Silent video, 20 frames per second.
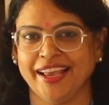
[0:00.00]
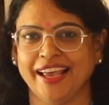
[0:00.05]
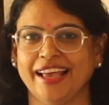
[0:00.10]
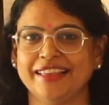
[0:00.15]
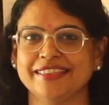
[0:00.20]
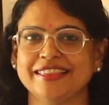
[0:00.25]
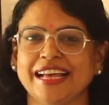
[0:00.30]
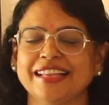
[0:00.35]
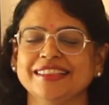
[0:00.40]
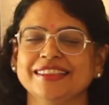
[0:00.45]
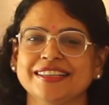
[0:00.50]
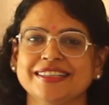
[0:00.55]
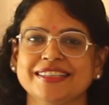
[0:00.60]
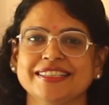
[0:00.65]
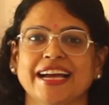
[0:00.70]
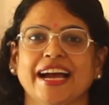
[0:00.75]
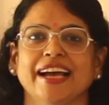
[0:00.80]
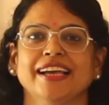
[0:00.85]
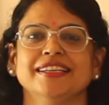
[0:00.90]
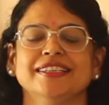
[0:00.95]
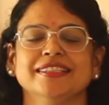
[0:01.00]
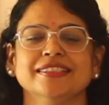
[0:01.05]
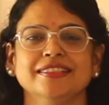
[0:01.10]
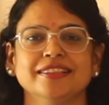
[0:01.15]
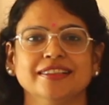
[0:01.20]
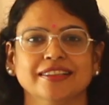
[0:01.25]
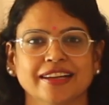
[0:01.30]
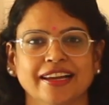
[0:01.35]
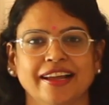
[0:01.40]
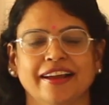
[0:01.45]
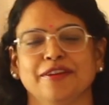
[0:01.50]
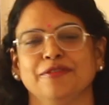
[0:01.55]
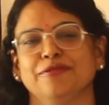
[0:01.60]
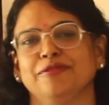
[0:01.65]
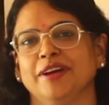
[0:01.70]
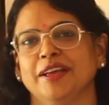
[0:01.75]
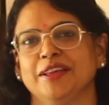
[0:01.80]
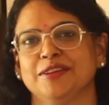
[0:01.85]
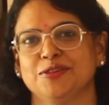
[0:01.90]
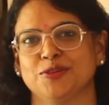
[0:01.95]
And that the title
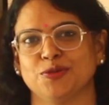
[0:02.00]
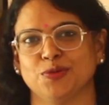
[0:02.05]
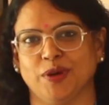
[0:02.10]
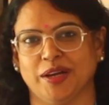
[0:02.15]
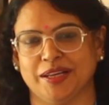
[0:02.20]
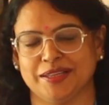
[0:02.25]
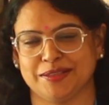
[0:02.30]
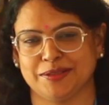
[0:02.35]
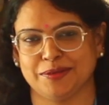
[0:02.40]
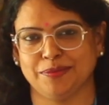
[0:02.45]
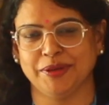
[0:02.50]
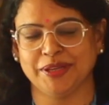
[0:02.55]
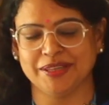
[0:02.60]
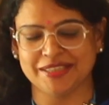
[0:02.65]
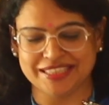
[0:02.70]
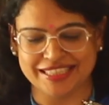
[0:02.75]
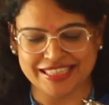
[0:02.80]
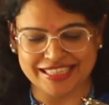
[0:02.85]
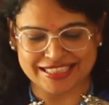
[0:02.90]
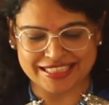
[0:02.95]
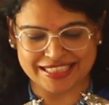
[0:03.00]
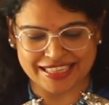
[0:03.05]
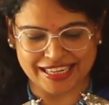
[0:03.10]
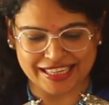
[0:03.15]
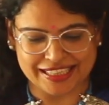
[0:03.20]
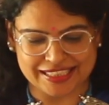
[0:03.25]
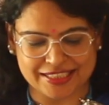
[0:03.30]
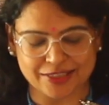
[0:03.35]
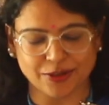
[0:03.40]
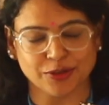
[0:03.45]
clarifies to us, because he says,